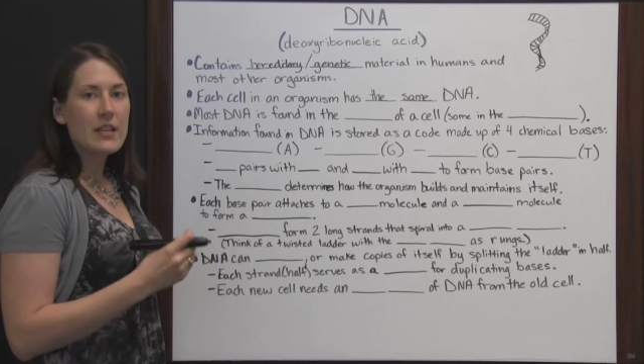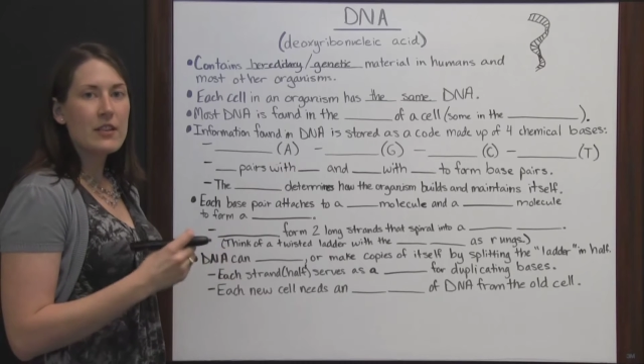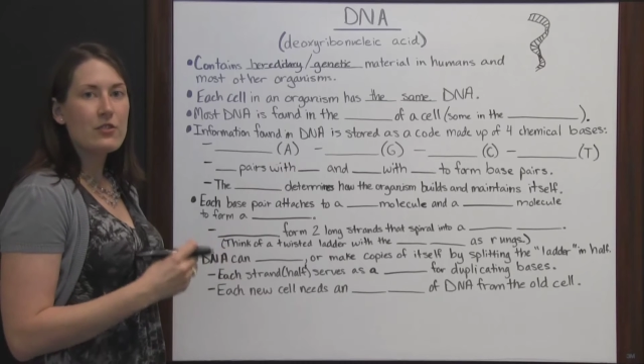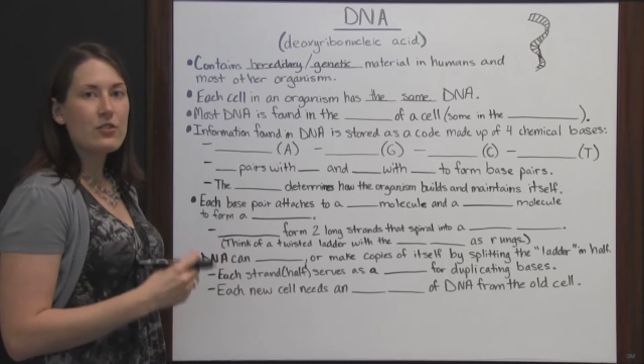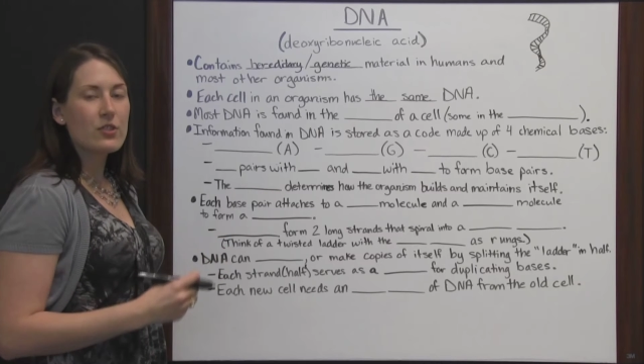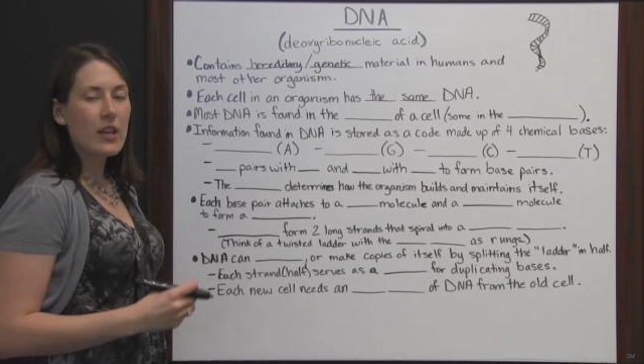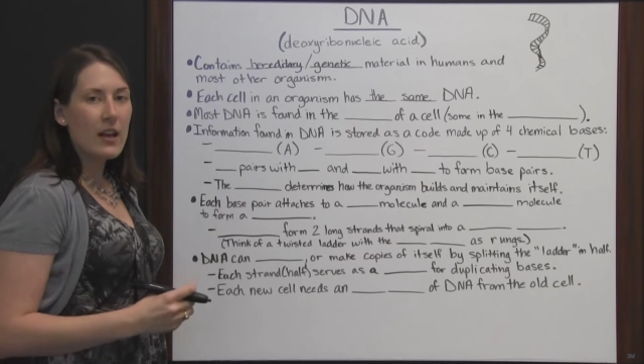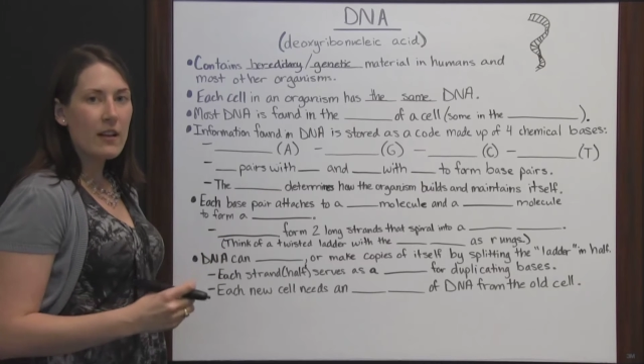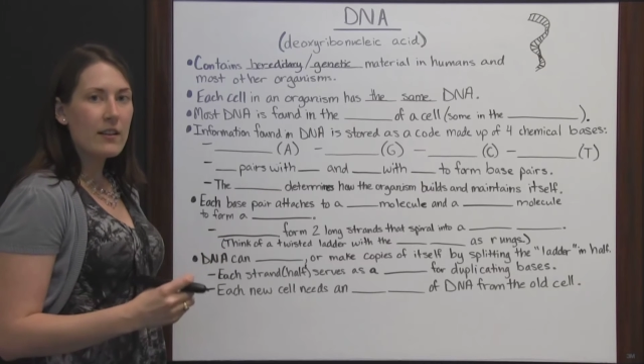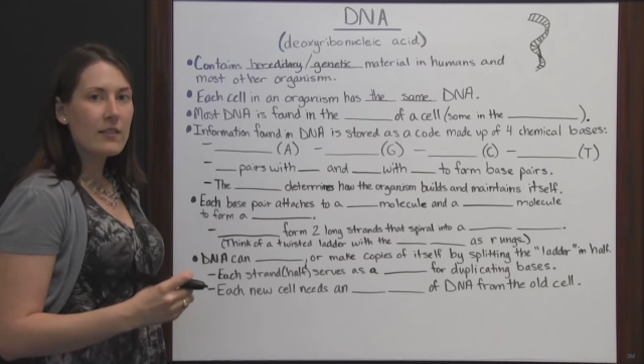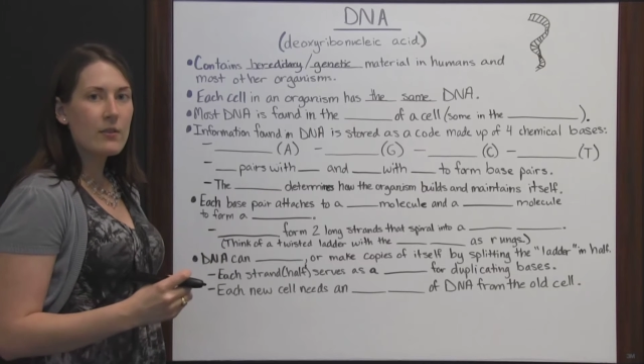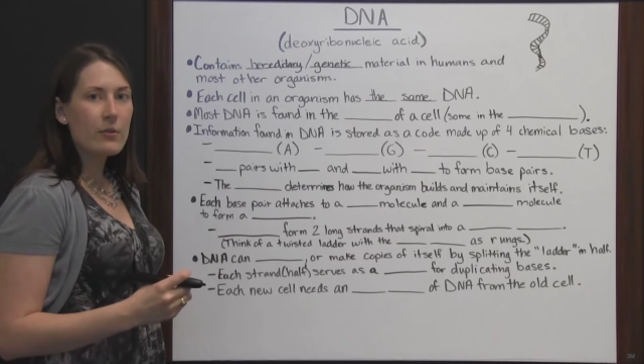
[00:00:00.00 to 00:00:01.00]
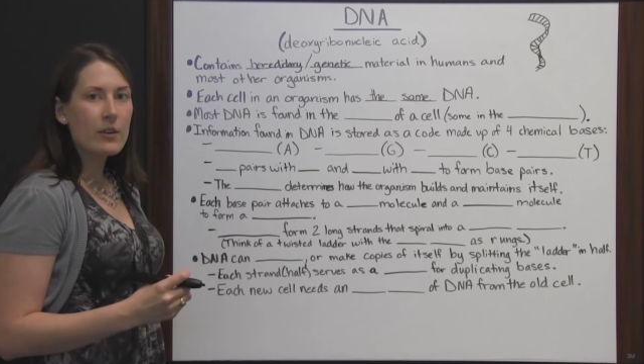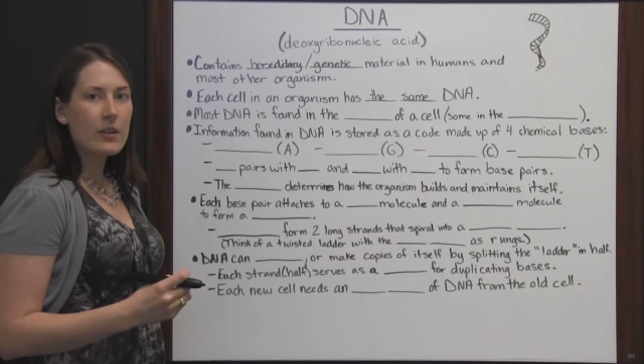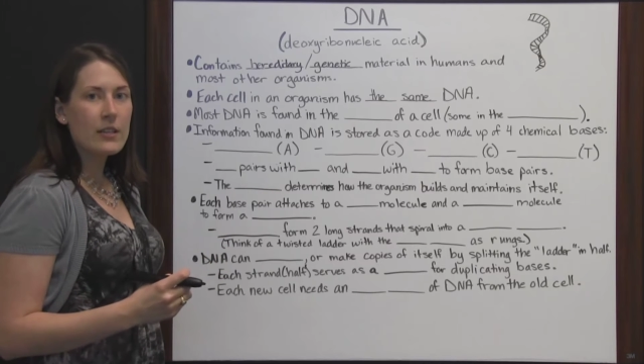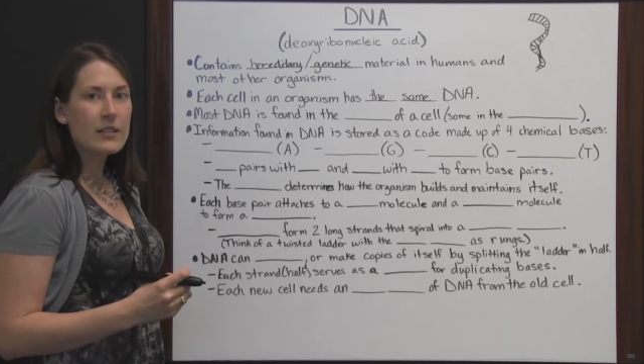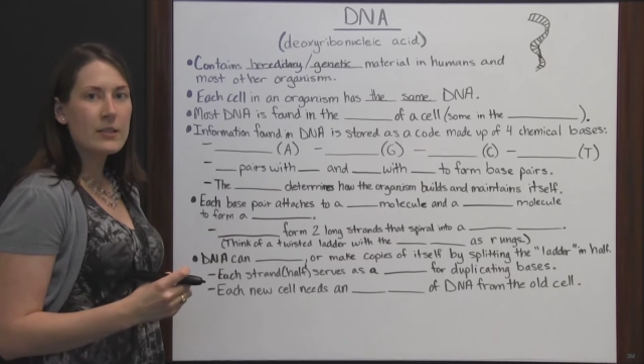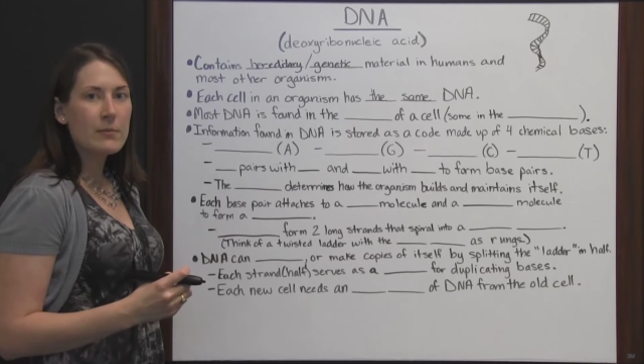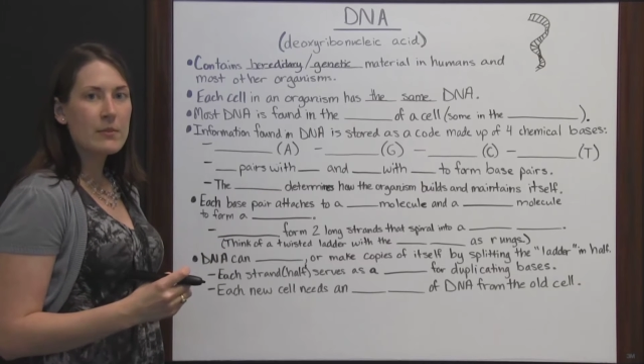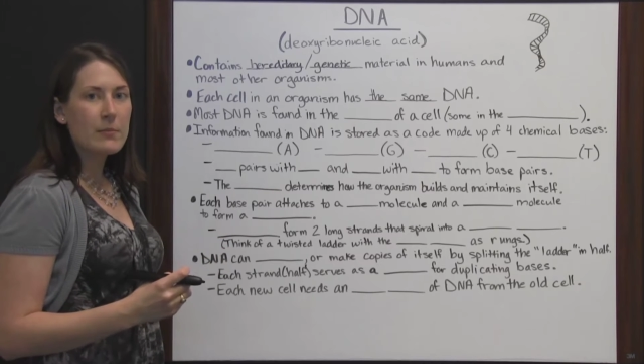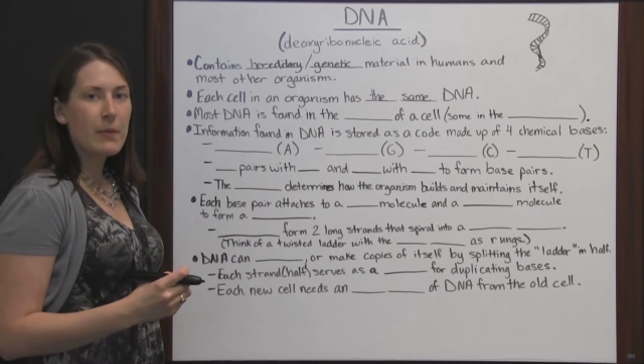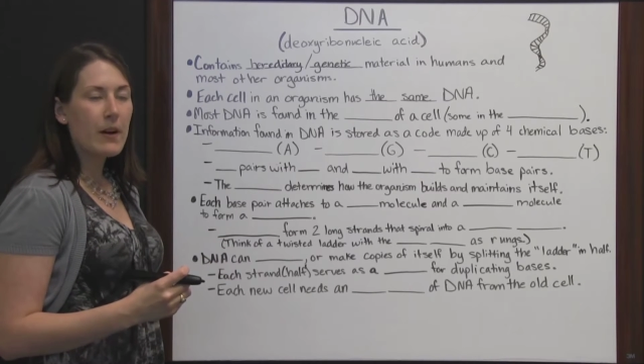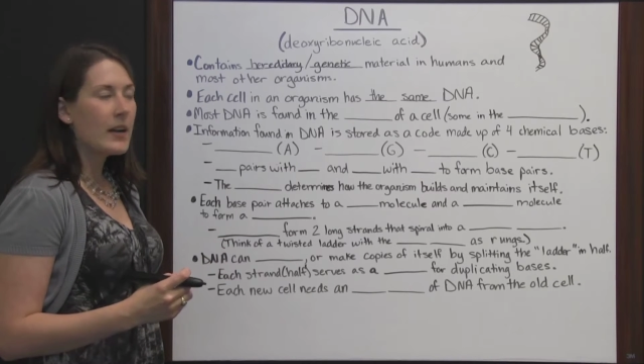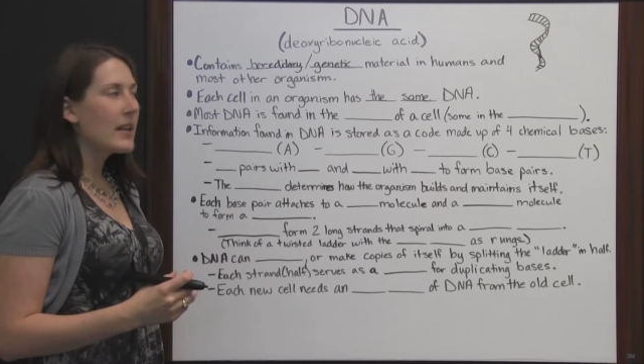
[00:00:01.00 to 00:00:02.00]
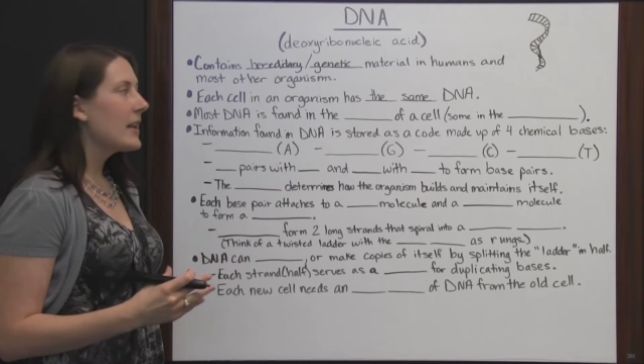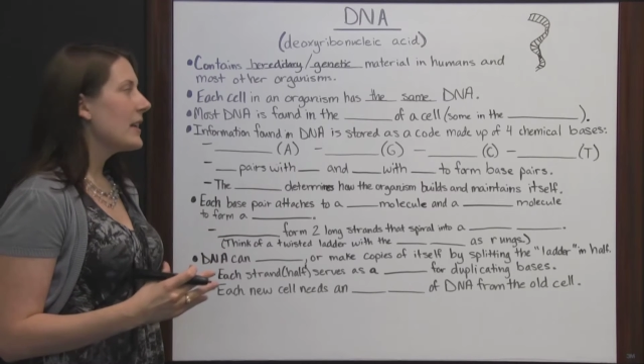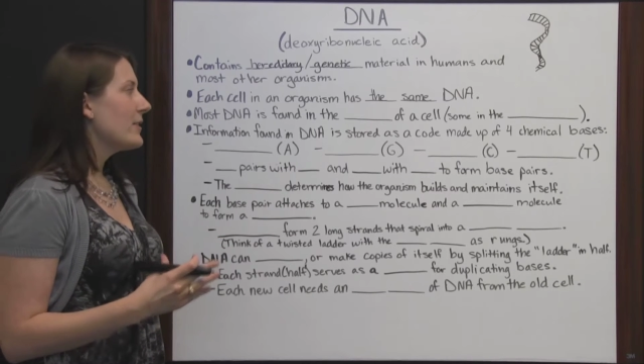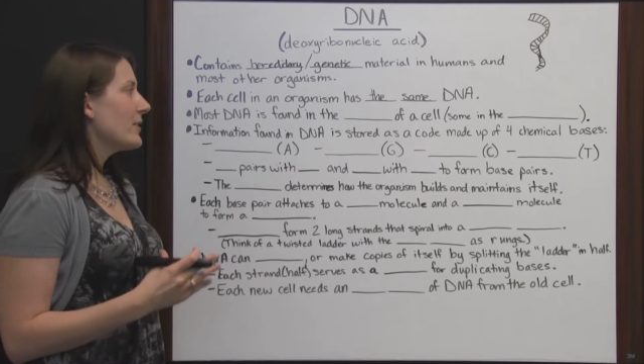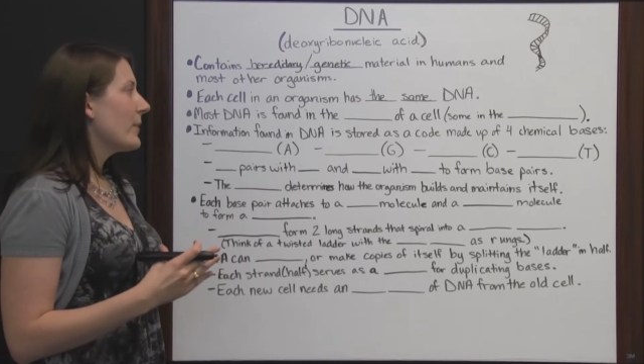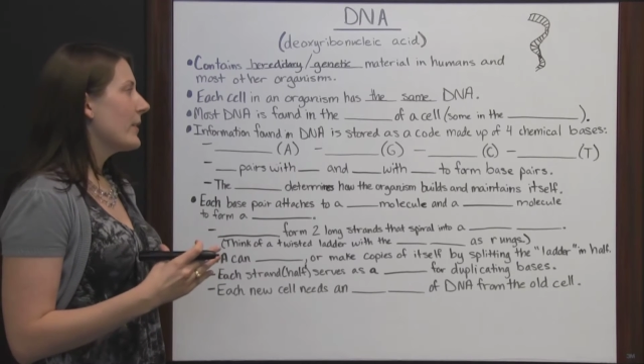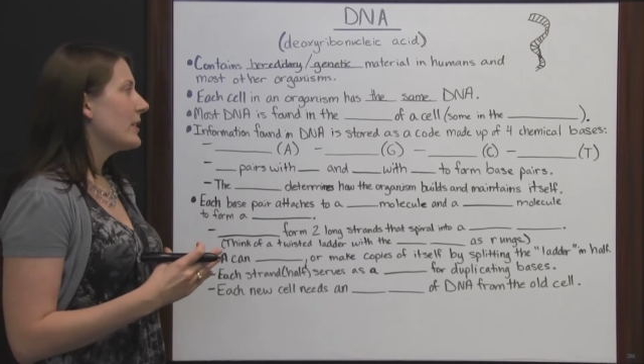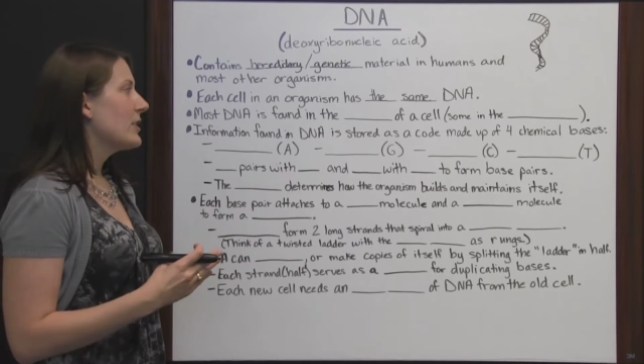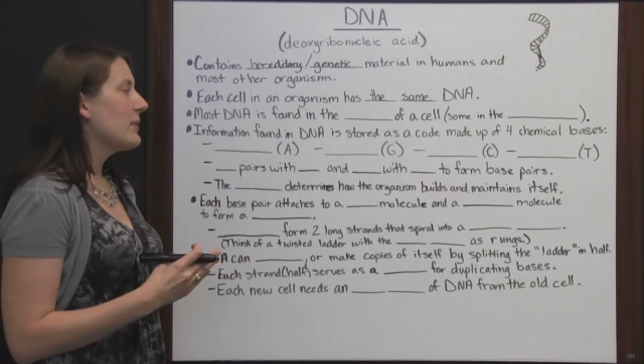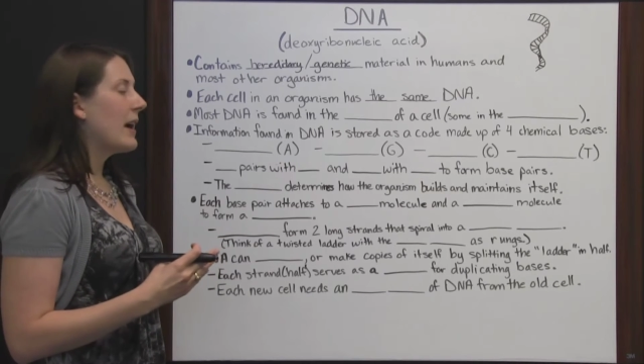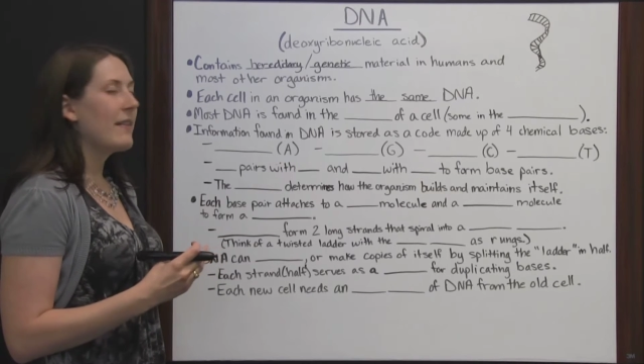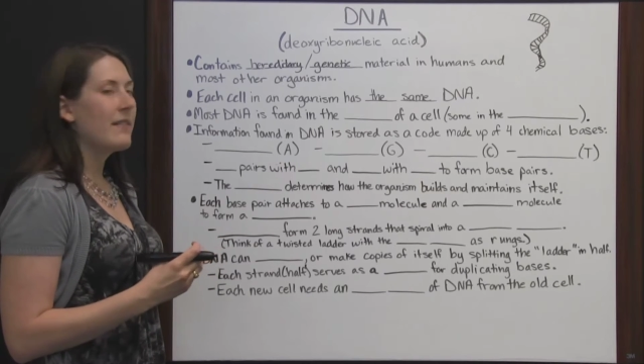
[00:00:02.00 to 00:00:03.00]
Each cell in the organism's body is going to